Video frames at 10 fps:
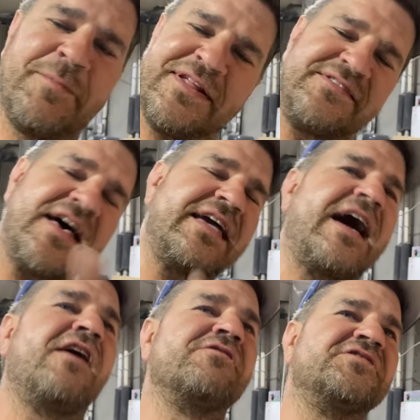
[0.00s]
going to tell you
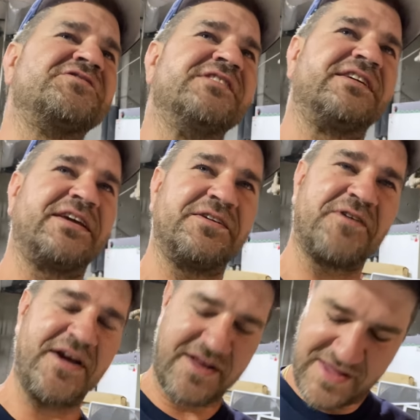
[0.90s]
how they're sneaky,
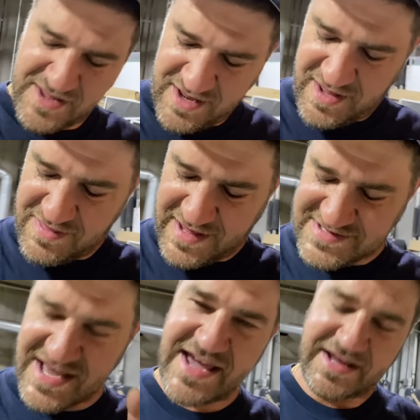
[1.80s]
right? They
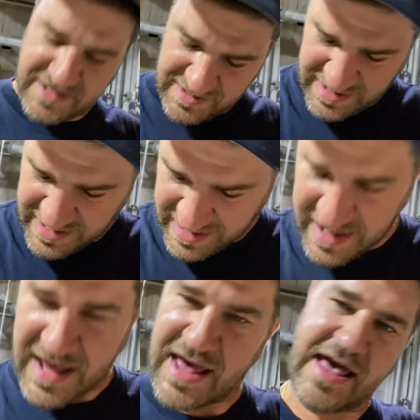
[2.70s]
take
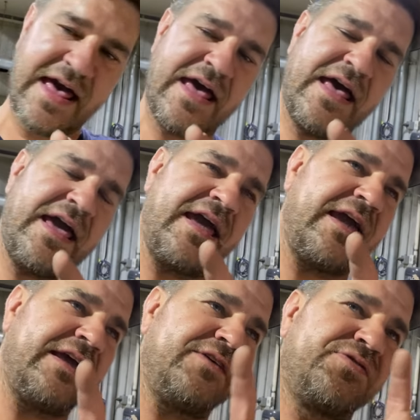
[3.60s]

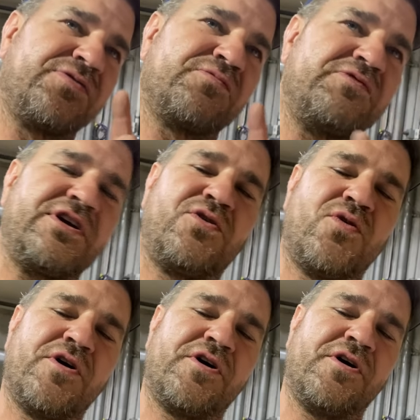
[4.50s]
a
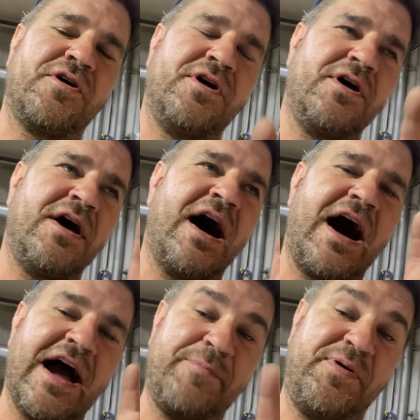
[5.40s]
3/4
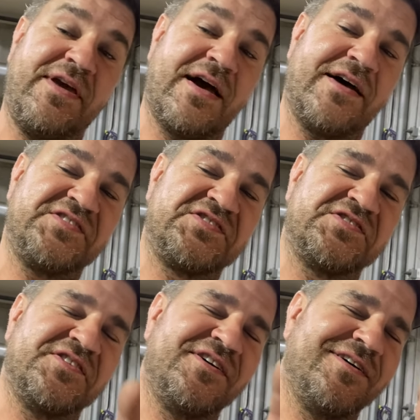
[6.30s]

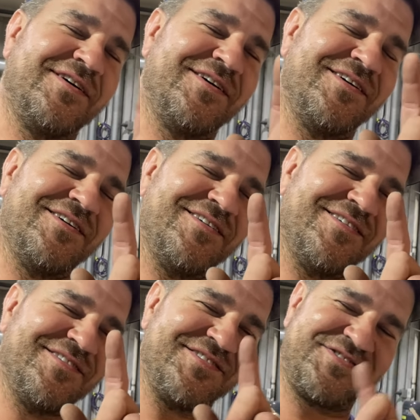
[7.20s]
IPS
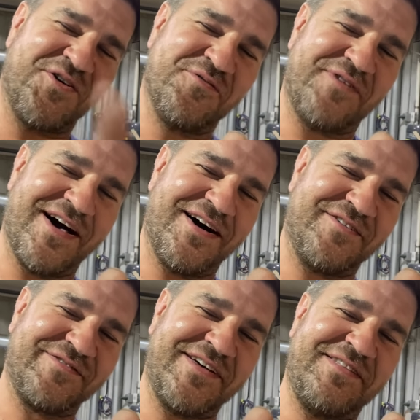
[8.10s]
zone
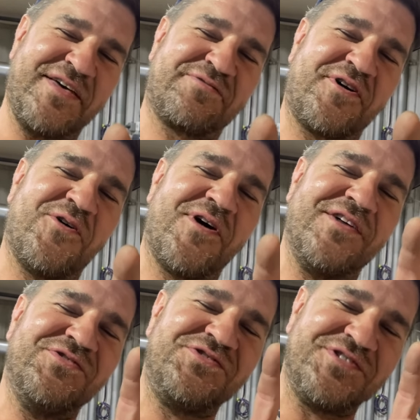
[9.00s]
valve and they throw
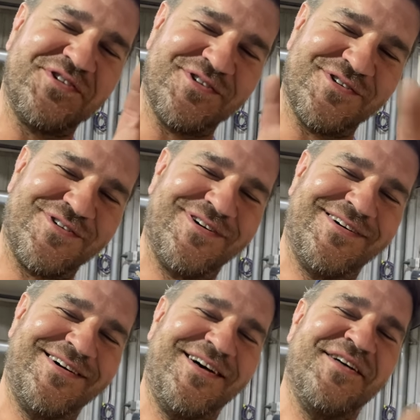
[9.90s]
on 2
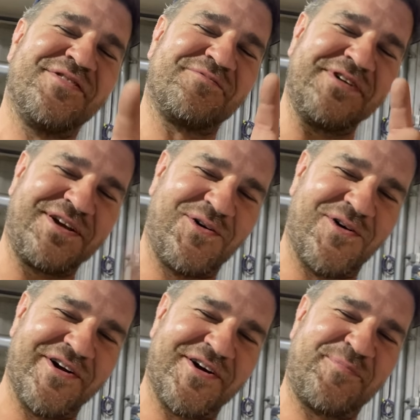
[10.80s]

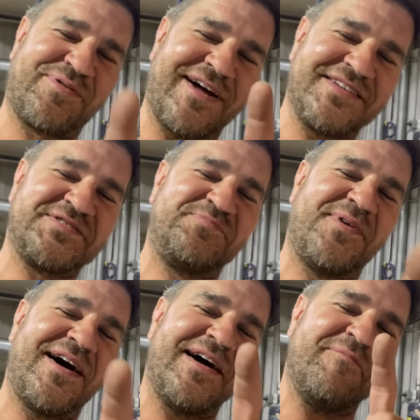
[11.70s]
3/4 pressed
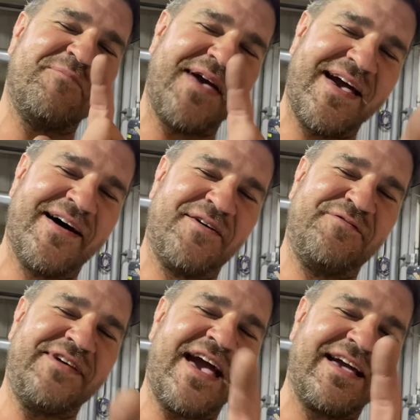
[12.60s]
by mail
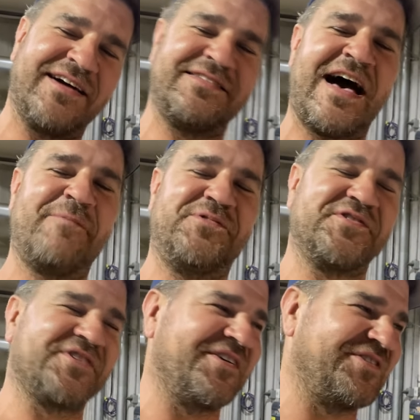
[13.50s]
Viega
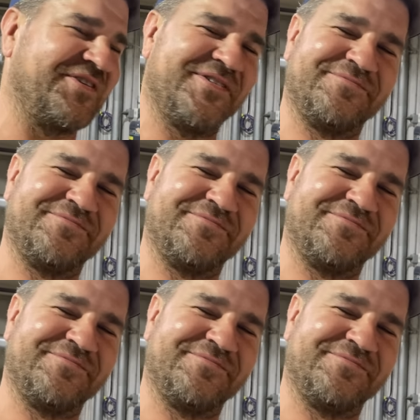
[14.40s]
adapters onto it.